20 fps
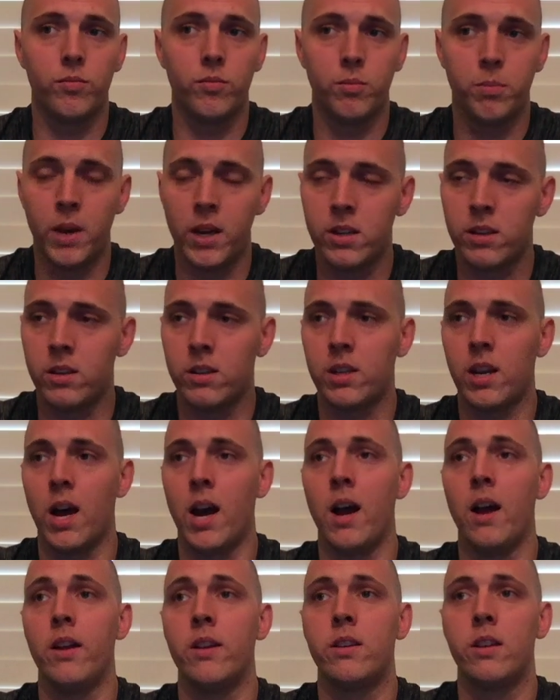
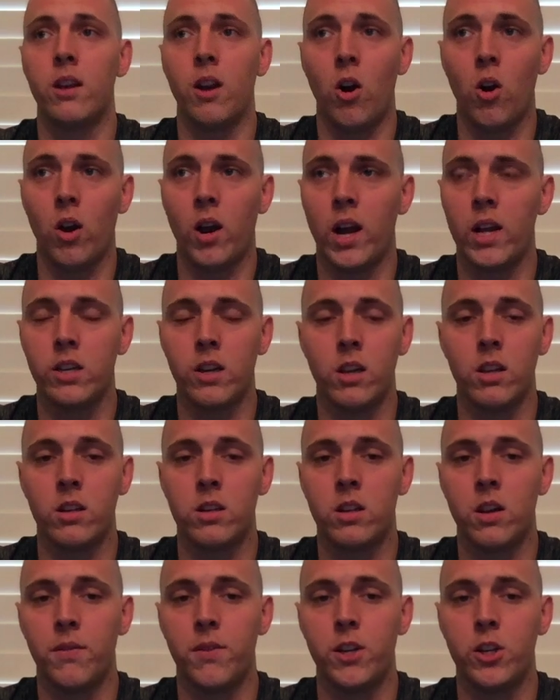pesticides and all kinds of other
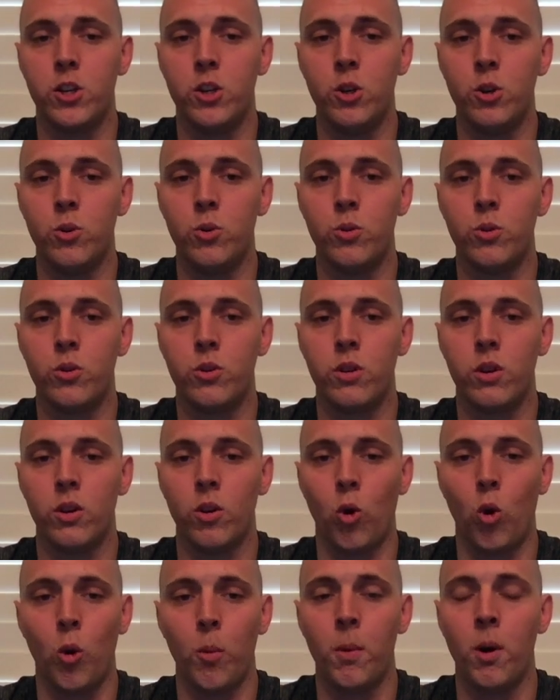stuff that's used and
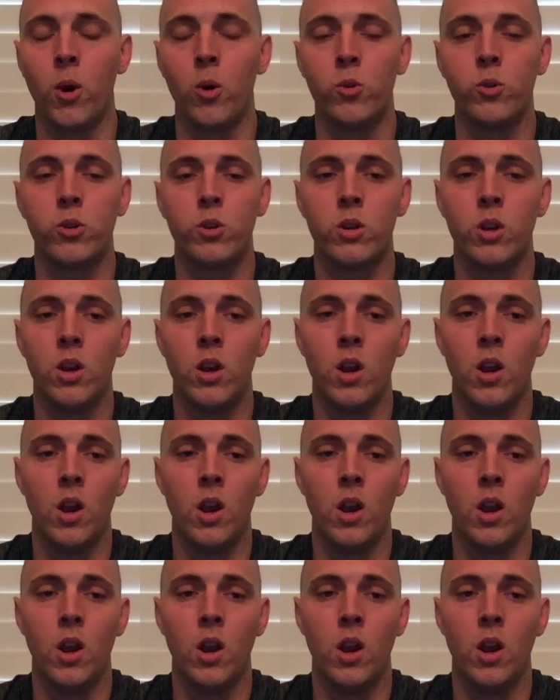hormones,